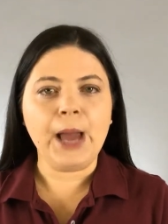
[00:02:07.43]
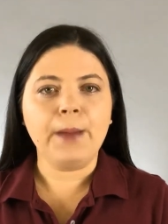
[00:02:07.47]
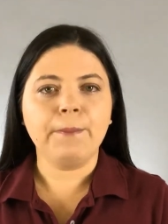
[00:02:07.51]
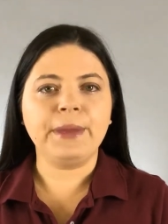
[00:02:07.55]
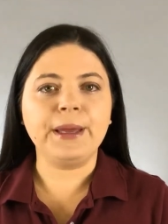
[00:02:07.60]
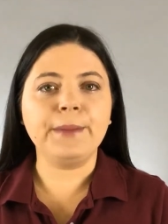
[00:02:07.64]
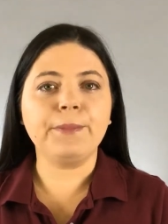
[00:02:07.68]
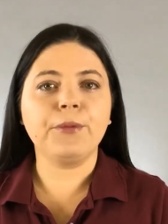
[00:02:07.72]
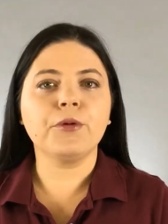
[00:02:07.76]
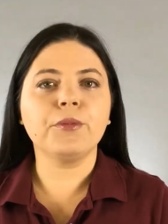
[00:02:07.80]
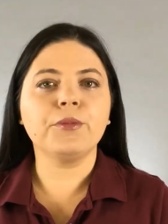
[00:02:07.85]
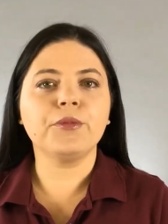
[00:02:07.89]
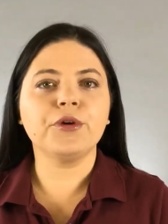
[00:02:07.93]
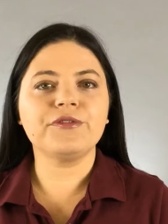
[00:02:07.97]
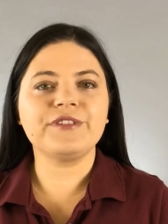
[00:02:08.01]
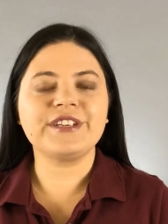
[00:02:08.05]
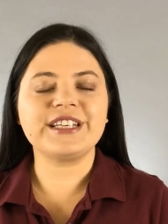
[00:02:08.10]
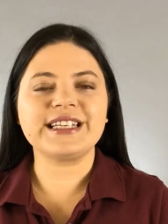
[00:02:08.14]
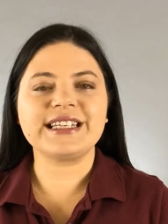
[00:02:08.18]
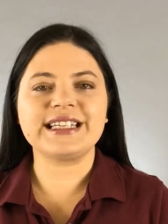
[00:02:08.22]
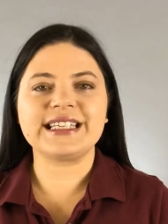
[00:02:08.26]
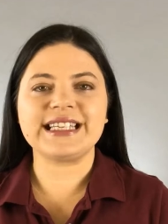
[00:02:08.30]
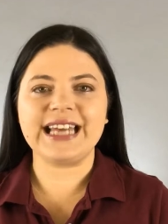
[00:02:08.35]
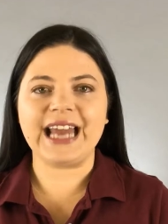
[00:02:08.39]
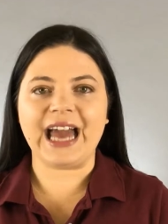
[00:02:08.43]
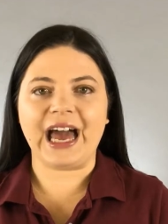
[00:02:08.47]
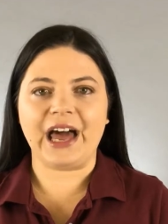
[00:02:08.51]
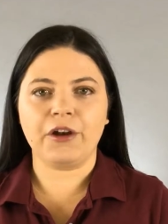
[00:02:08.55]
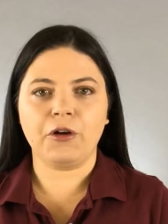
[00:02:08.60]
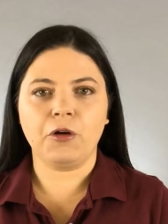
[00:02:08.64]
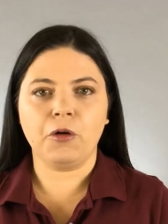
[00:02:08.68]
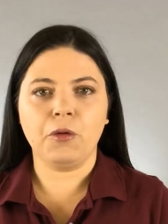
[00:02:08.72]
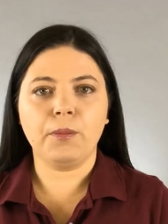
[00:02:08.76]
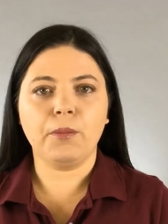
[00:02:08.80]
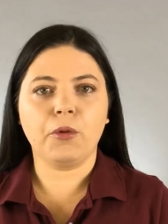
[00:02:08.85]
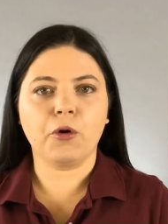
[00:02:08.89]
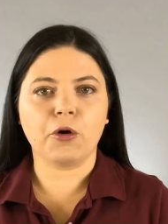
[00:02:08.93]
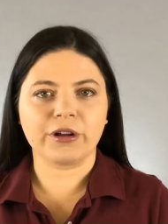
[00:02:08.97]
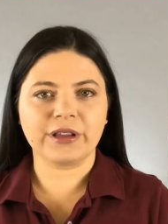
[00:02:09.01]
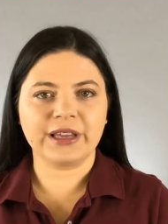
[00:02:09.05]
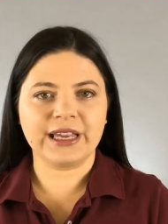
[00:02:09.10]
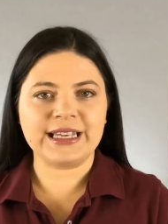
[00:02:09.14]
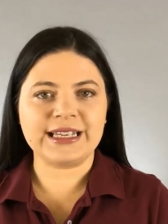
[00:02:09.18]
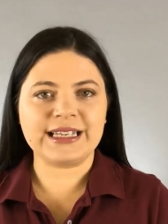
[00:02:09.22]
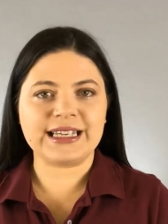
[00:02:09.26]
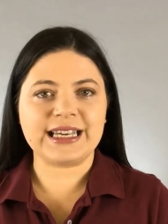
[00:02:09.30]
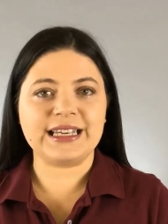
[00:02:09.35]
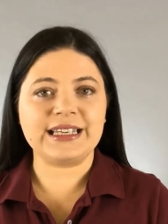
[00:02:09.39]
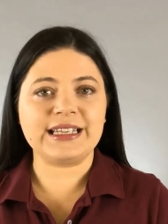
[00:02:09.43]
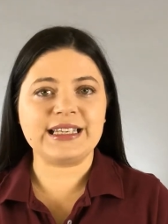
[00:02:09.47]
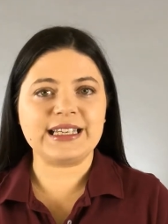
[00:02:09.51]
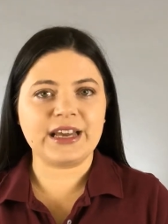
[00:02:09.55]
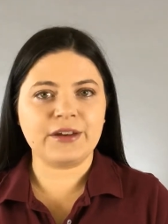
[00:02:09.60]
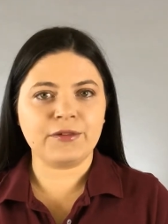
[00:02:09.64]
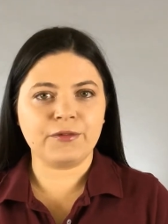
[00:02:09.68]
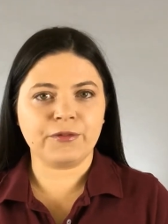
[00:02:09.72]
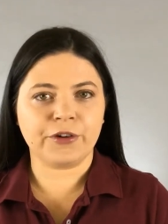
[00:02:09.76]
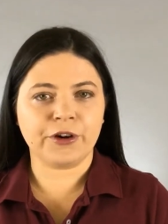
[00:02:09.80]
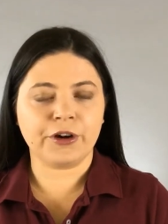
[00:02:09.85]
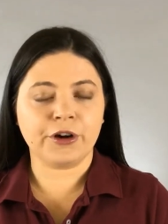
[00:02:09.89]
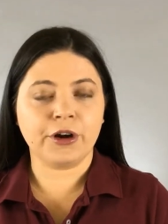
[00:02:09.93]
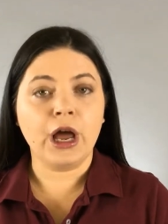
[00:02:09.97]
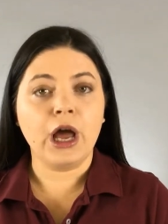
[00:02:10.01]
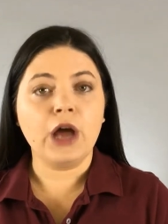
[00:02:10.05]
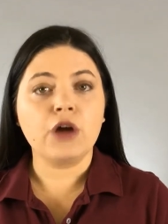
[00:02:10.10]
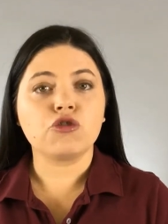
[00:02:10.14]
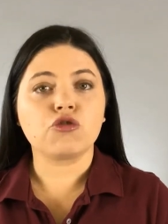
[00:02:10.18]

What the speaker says: people moved to Seattle, Portland, and Denver,